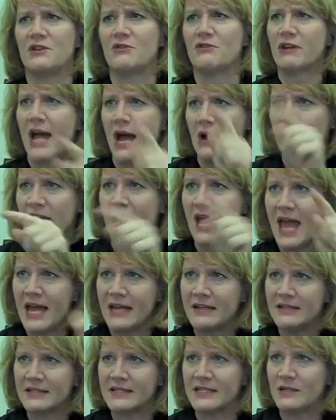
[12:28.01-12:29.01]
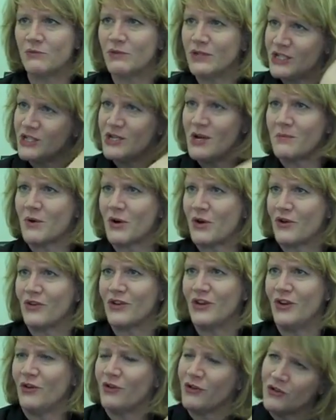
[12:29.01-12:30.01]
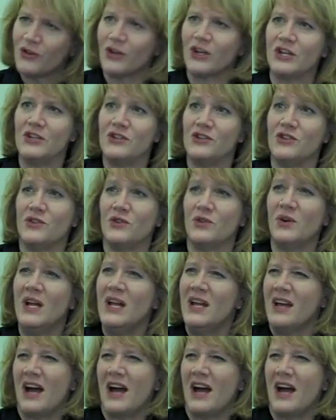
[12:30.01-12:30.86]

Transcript: you're counting ahead to see which number, you know, you're going to do?